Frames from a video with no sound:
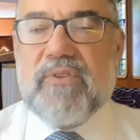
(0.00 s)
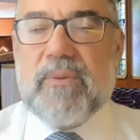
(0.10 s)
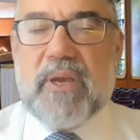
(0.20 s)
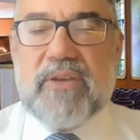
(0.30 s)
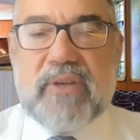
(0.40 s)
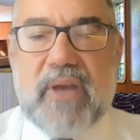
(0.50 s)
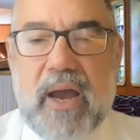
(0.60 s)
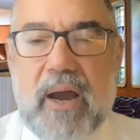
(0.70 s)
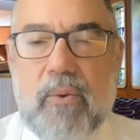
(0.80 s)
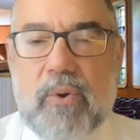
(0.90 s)
have to base
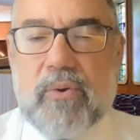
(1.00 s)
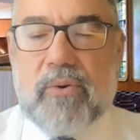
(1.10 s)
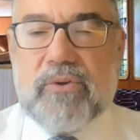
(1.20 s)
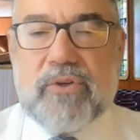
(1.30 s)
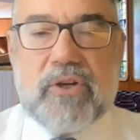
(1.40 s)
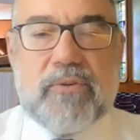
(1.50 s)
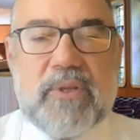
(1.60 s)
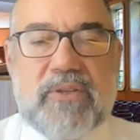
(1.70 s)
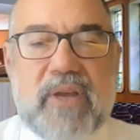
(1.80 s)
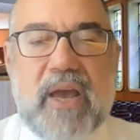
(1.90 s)
our
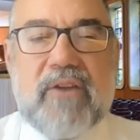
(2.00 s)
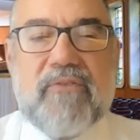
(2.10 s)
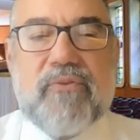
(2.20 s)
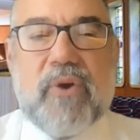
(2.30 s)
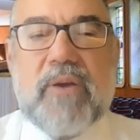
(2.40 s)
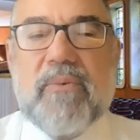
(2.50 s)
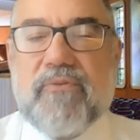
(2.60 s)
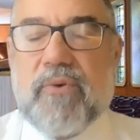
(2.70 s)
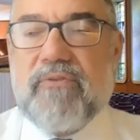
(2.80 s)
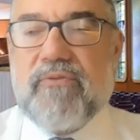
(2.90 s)
judgments on a frame
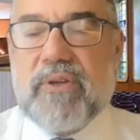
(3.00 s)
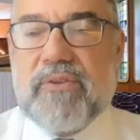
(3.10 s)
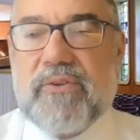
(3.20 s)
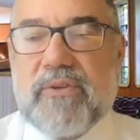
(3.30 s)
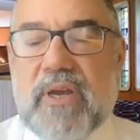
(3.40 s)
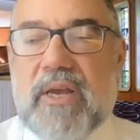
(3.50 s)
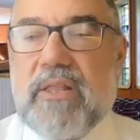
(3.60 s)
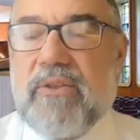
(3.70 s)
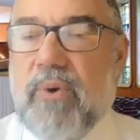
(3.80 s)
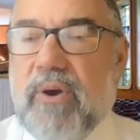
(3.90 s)
of reference,
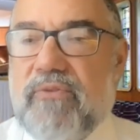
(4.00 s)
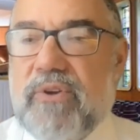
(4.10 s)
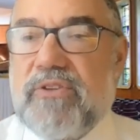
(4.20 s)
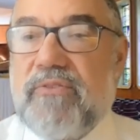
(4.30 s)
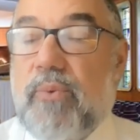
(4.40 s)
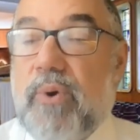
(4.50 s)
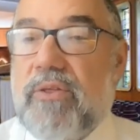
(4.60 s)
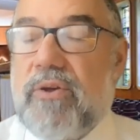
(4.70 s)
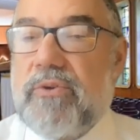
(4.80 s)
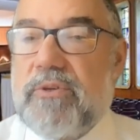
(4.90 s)
the reference of
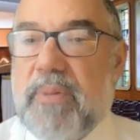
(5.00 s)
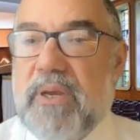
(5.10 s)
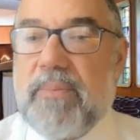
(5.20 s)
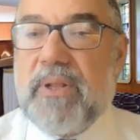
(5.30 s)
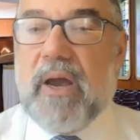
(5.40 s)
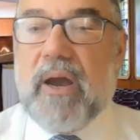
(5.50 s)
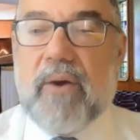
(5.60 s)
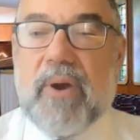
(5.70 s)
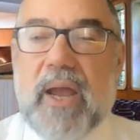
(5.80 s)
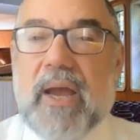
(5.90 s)
where those people
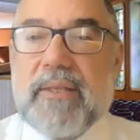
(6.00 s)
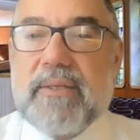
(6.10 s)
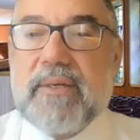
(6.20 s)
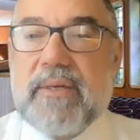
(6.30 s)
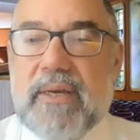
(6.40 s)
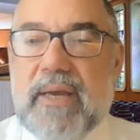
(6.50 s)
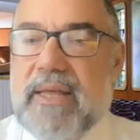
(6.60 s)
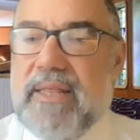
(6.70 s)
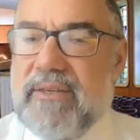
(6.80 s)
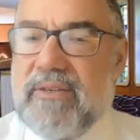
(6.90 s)
are at.
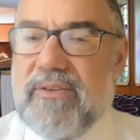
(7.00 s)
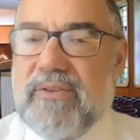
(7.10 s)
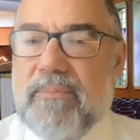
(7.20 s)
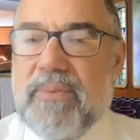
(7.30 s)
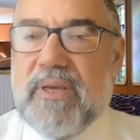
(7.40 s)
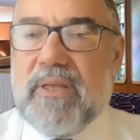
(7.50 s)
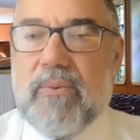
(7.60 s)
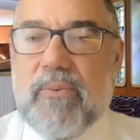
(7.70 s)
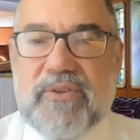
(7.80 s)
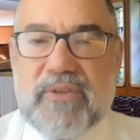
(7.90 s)
This is something
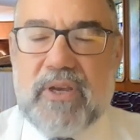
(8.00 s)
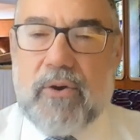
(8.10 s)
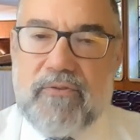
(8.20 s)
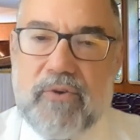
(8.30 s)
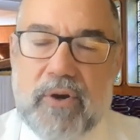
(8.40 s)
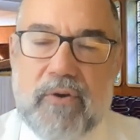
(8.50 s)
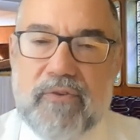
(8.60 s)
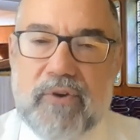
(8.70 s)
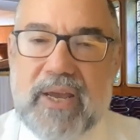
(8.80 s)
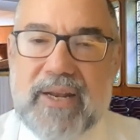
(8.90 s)
that we see over and
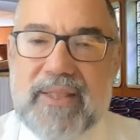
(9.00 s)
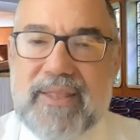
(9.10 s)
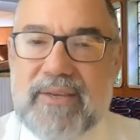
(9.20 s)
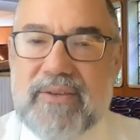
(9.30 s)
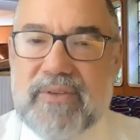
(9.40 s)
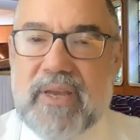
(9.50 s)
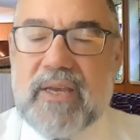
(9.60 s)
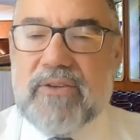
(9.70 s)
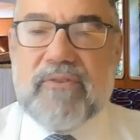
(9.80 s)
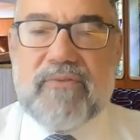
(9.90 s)
over again in these
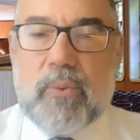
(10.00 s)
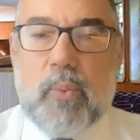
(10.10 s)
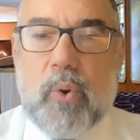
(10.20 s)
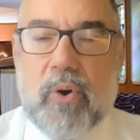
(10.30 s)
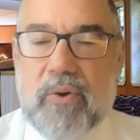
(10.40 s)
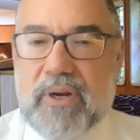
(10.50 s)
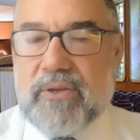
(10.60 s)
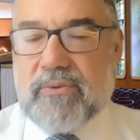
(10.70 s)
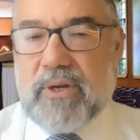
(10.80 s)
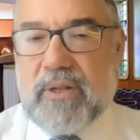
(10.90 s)
days of the war in
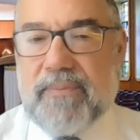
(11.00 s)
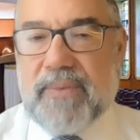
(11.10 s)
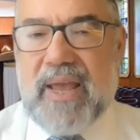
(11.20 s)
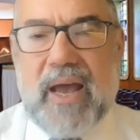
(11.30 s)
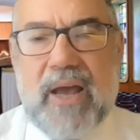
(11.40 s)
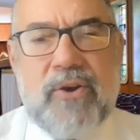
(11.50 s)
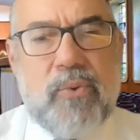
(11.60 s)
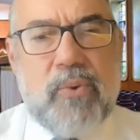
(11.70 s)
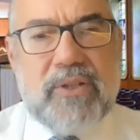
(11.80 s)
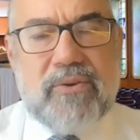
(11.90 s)
Israel. A
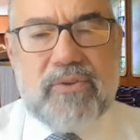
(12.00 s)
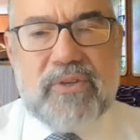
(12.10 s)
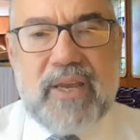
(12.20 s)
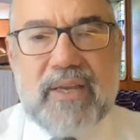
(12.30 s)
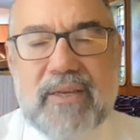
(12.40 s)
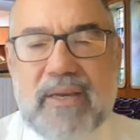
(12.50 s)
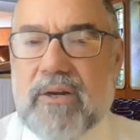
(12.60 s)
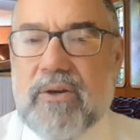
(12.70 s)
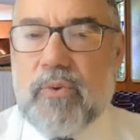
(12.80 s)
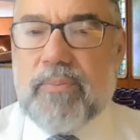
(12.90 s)
new understanding
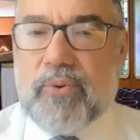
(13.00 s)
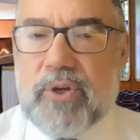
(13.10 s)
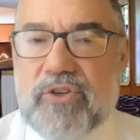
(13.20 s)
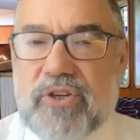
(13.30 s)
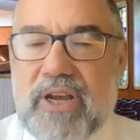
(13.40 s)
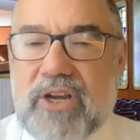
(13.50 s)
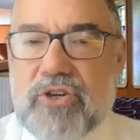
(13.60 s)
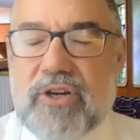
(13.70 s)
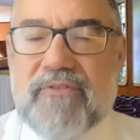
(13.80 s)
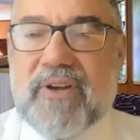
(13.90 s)
and a new
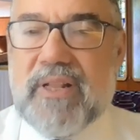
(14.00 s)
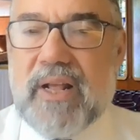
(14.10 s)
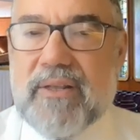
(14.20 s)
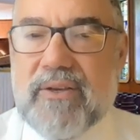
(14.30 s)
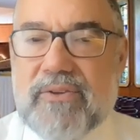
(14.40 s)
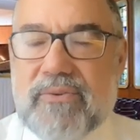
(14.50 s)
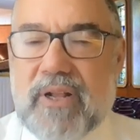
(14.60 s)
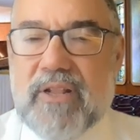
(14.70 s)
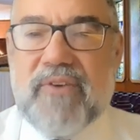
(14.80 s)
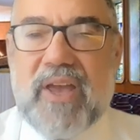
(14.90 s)
appreciation of Klal
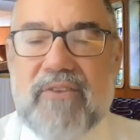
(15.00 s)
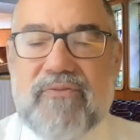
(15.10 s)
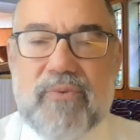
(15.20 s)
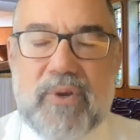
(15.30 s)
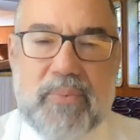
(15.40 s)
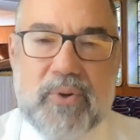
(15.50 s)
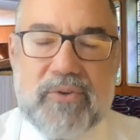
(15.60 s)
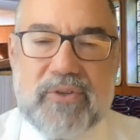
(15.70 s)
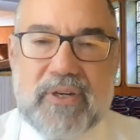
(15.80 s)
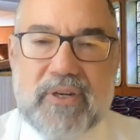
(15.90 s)
Yisrael, of every
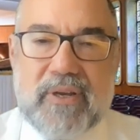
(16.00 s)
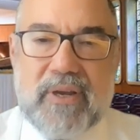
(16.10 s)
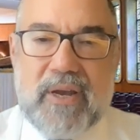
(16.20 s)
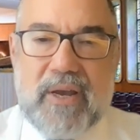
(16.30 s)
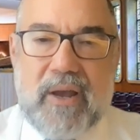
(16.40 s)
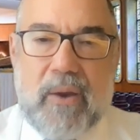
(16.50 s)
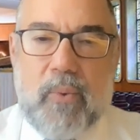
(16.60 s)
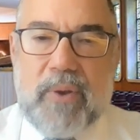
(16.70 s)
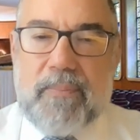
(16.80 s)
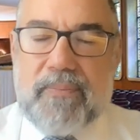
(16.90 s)
person.
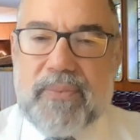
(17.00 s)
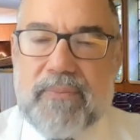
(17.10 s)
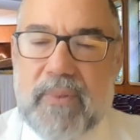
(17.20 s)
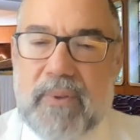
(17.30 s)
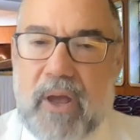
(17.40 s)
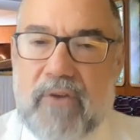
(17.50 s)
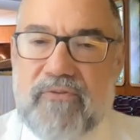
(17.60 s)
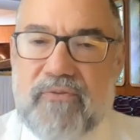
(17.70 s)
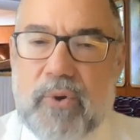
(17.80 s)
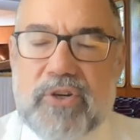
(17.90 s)
We
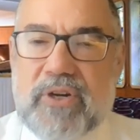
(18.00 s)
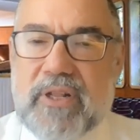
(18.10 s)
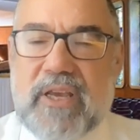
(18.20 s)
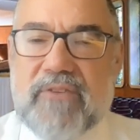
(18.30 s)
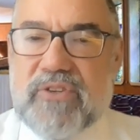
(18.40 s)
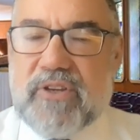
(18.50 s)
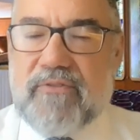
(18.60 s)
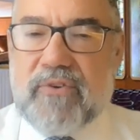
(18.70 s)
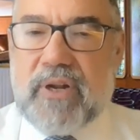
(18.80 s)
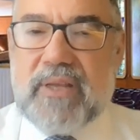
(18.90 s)
unfortunately have
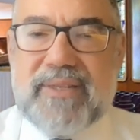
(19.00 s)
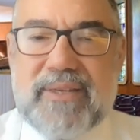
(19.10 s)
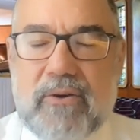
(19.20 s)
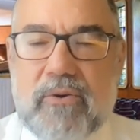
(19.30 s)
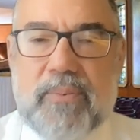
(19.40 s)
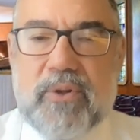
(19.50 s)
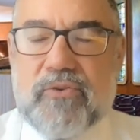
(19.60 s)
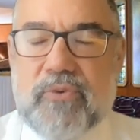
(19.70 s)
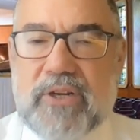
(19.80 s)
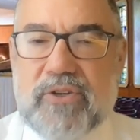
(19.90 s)
suffered terrible
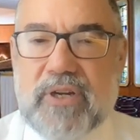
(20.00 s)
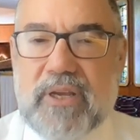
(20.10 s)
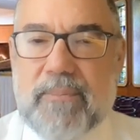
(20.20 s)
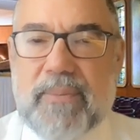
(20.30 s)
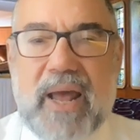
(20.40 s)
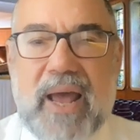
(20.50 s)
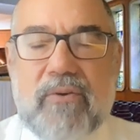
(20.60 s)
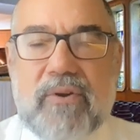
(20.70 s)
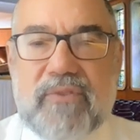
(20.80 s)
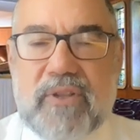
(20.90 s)
tragedy, but
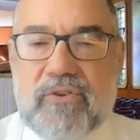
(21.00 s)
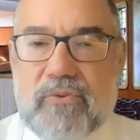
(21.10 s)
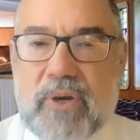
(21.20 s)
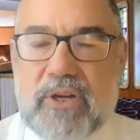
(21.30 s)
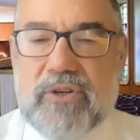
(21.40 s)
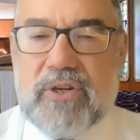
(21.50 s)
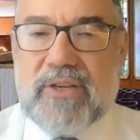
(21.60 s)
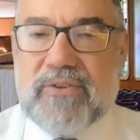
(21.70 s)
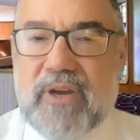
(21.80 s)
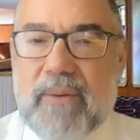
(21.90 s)
out of this
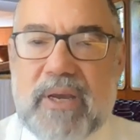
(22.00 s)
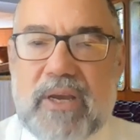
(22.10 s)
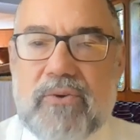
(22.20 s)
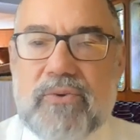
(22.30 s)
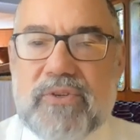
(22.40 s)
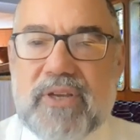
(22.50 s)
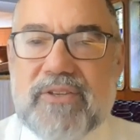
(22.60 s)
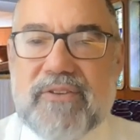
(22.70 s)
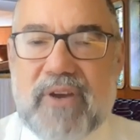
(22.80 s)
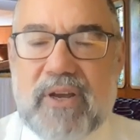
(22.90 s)
tragedy is coming a new
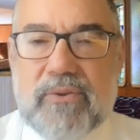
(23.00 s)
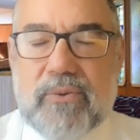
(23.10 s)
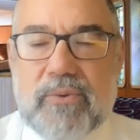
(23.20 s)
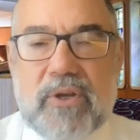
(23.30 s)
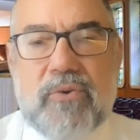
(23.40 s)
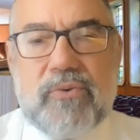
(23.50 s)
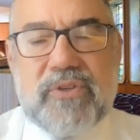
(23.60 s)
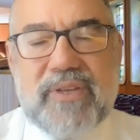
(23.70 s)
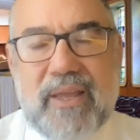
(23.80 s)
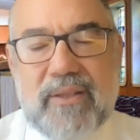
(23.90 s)
sense of achdut, a new
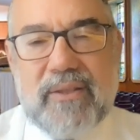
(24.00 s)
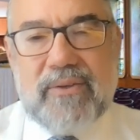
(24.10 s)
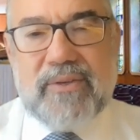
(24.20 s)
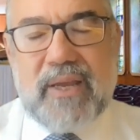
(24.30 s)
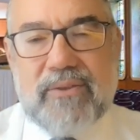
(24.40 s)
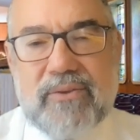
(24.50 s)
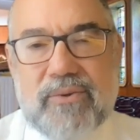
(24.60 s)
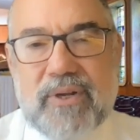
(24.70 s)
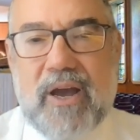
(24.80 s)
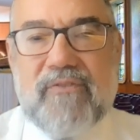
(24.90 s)

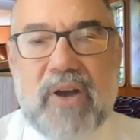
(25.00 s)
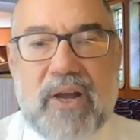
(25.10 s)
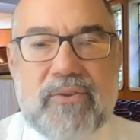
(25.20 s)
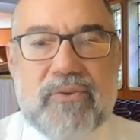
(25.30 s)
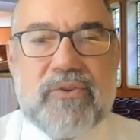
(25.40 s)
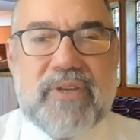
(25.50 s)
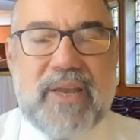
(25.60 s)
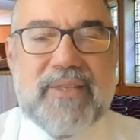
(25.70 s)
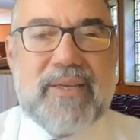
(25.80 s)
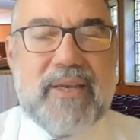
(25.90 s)
standard of
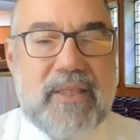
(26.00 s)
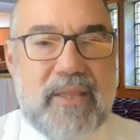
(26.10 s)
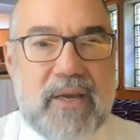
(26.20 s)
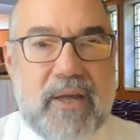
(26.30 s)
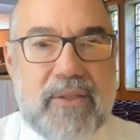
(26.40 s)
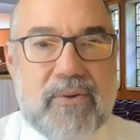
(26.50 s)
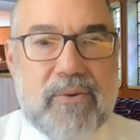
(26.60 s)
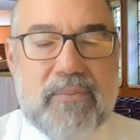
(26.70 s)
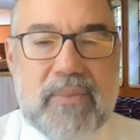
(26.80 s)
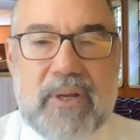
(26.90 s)
understanding the other.